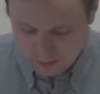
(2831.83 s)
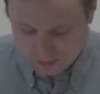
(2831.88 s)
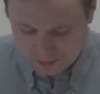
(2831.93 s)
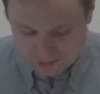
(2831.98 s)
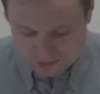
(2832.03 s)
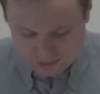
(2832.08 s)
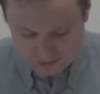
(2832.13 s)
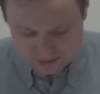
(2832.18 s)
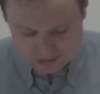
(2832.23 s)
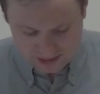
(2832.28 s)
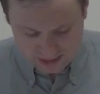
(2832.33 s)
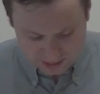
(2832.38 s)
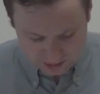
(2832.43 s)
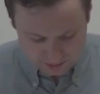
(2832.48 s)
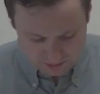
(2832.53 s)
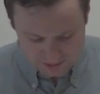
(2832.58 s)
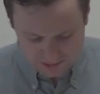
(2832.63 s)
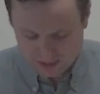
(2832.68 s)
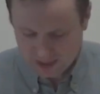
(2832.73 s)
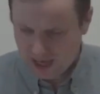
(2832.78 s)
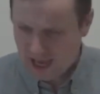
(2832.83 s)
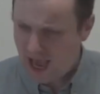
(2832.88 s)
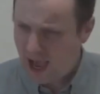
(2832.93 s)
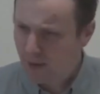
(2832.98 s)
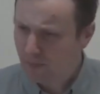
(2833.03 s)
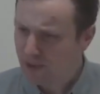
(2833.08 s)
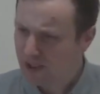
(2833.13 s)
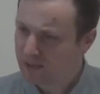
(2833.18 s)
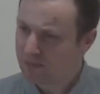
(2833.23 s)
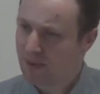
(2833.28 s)
I want to tell you is
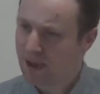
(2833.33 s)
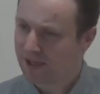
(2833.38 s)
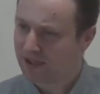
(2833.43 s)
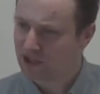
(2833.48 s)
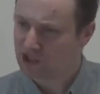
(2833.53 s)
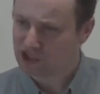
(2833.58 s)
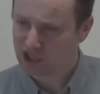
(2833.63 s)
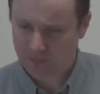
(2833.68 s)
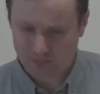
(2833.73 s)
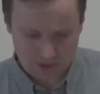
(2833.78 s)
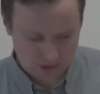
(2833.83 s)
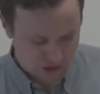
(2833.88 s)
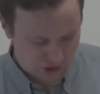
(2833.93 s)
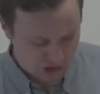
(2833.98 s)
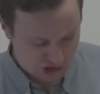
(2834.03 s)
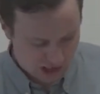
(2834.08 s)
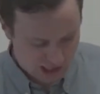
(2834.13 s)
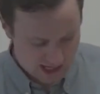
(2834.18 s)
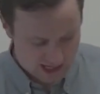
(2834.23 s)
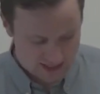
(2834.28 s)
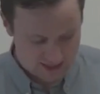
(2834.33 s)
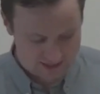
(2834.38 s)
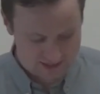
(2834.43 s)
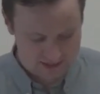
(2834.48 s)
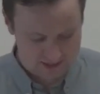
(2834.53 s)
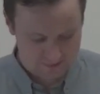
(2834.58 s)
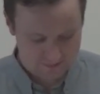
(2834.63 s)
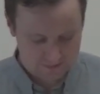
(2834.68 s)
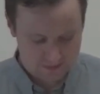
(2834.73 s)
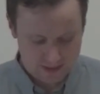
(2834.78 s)
how this message has been
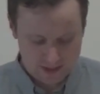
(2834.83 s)
shared.